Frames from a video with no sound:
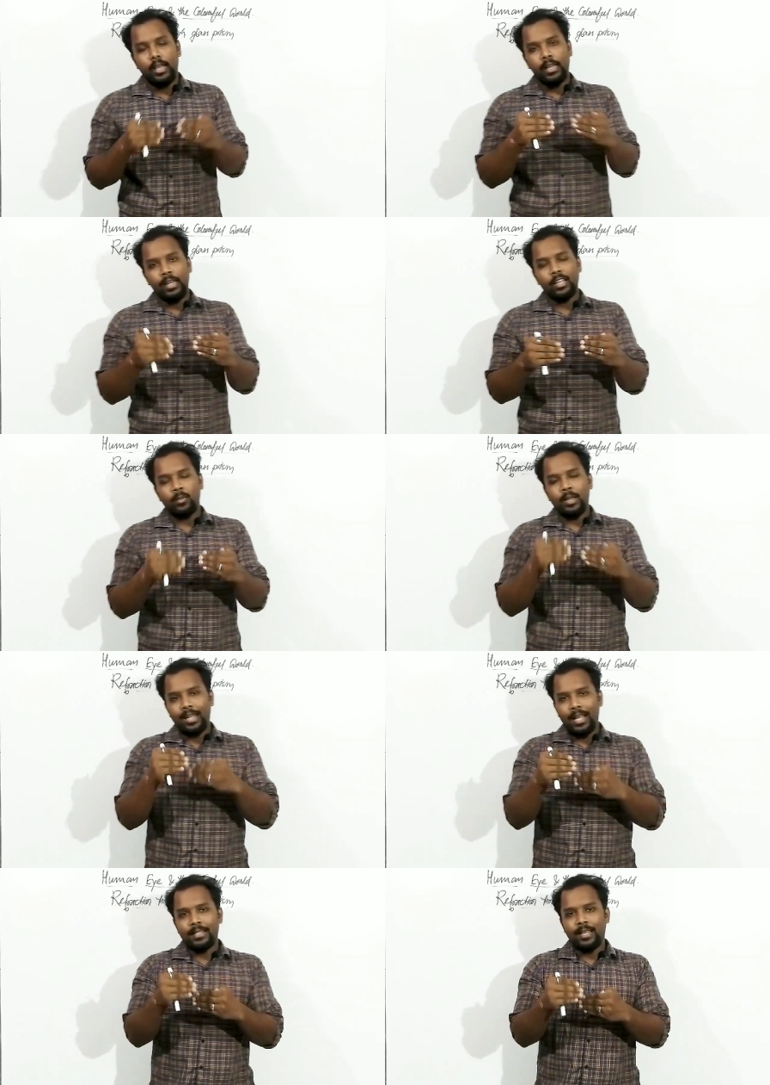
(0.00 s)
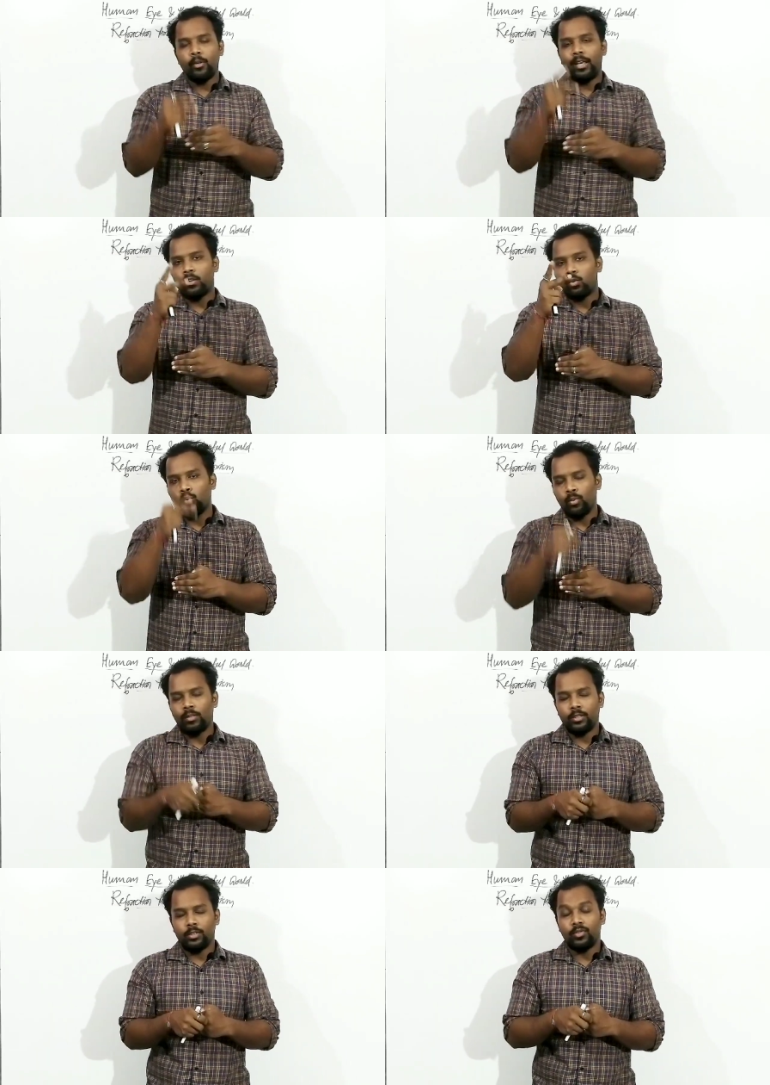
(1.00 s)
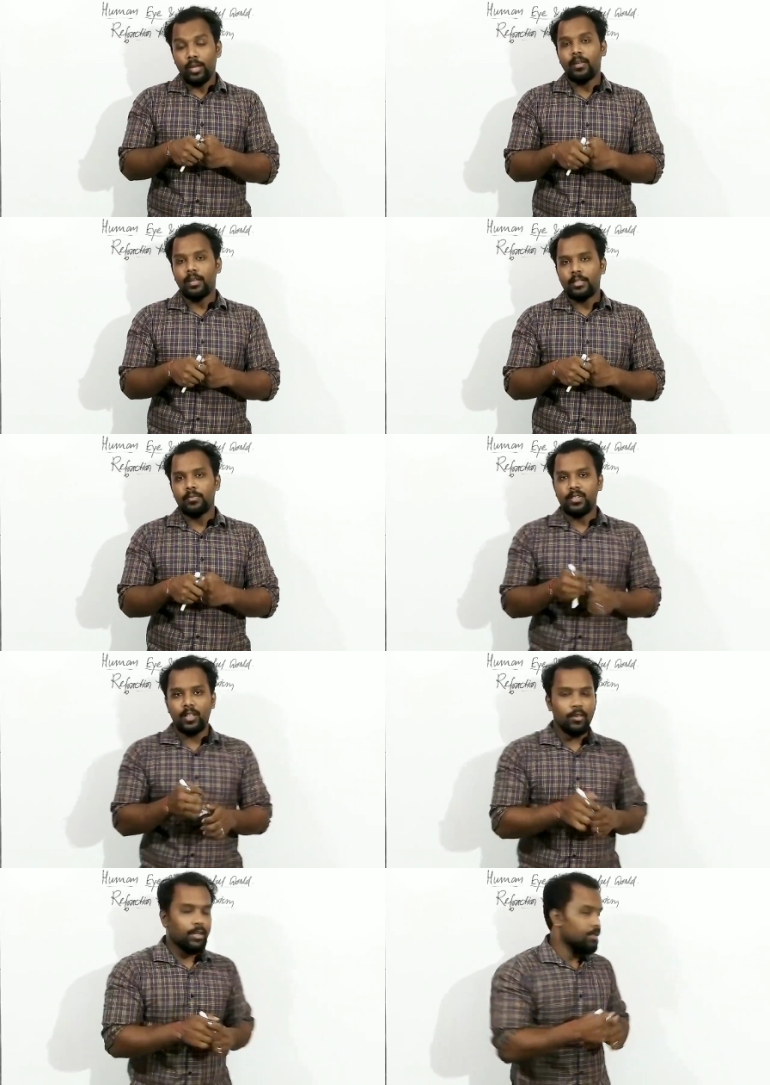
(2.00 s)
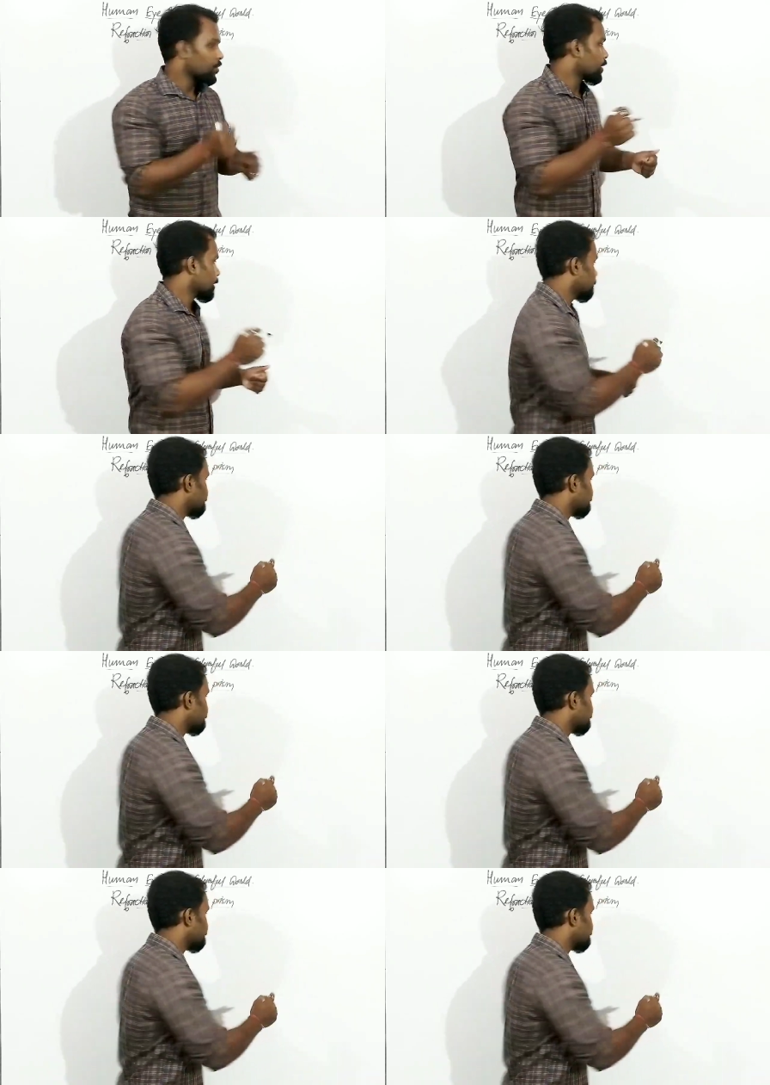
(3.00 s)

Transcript: In place of the glass slab, we get three special rays, okay?